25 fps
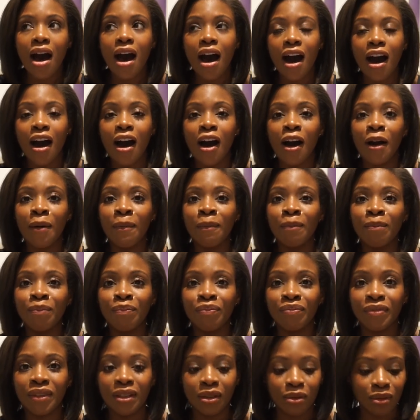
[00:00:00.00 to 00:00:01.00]

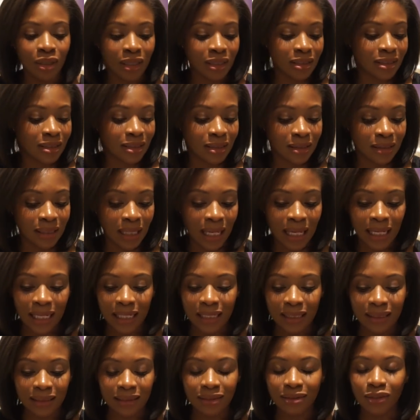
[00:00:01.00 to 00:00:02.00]
It's
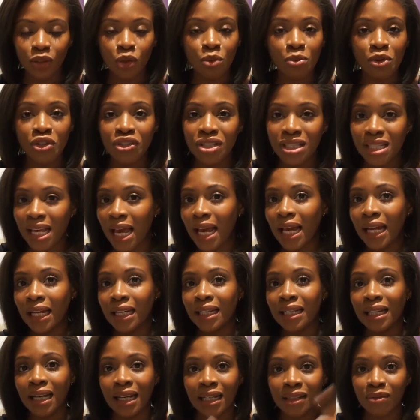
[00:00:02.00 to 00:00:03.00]
like almost
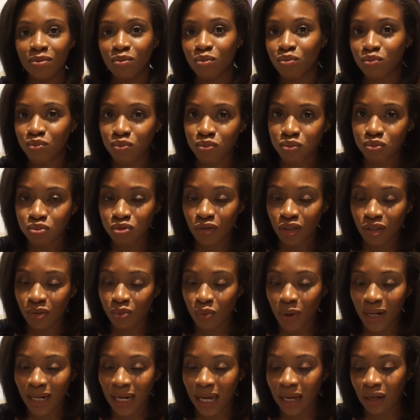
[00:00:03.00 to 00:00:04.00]
10. I
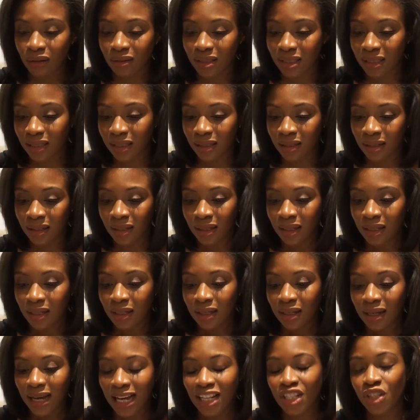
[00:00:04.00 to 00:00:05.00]
just went out to
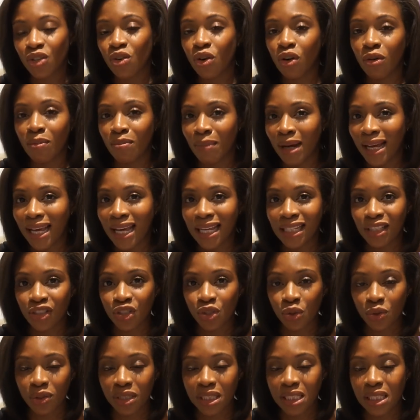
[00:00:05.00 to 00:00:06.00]
actually got my
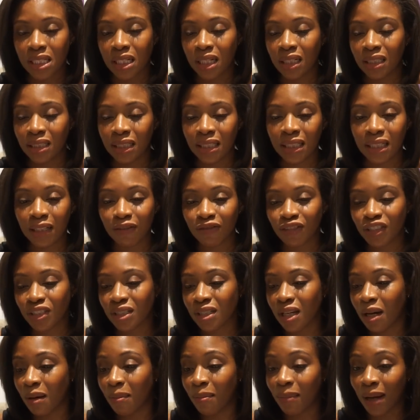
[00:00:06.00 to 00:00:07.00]
headshots done, and I've
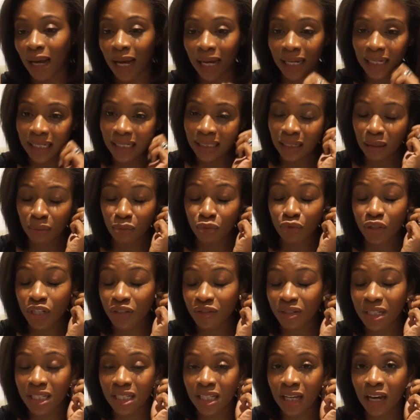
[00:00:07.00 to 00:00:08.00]
just come back, and I'm
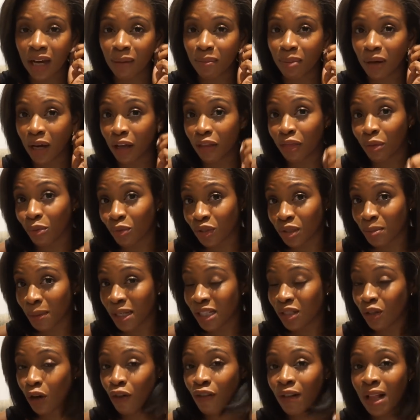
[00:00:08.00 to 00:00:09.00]
really tired. But I thought to
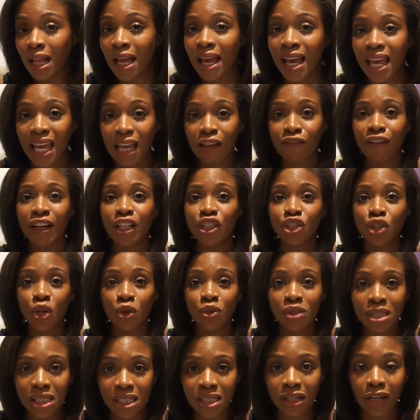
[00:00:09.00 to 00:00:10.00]
myself, if I
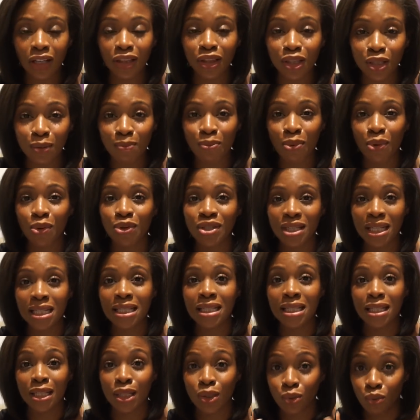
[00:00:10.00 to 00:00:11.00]
don't start this
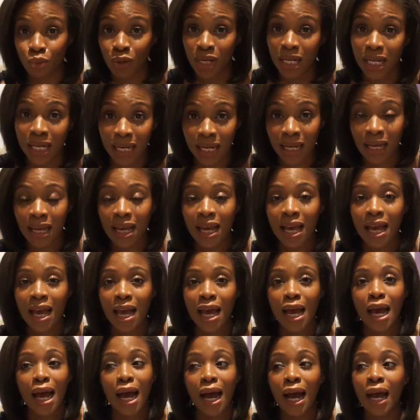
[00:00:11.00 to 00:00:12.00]
process this week,
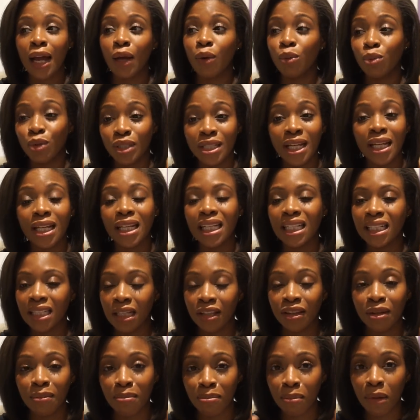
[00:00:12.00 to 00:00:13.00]
I would take
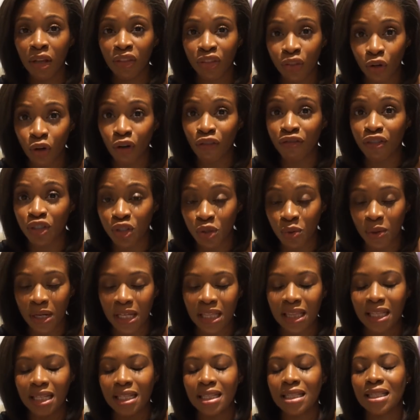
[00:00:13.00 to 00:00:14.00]
another month off
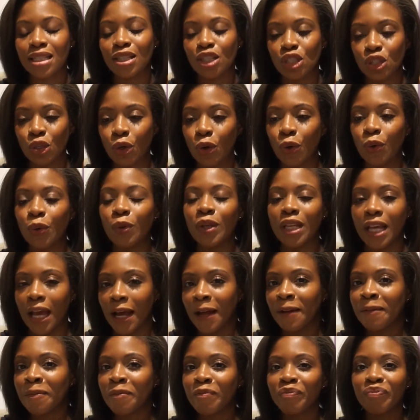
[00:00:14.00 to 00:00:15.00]
doing this. So
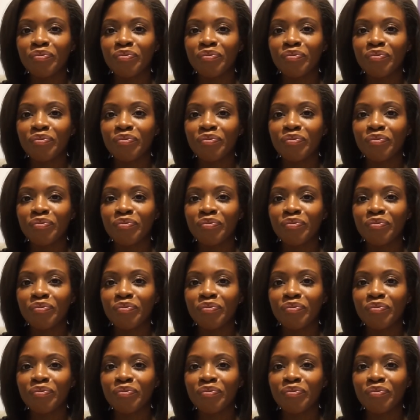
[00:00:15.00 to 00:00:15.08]
yeah.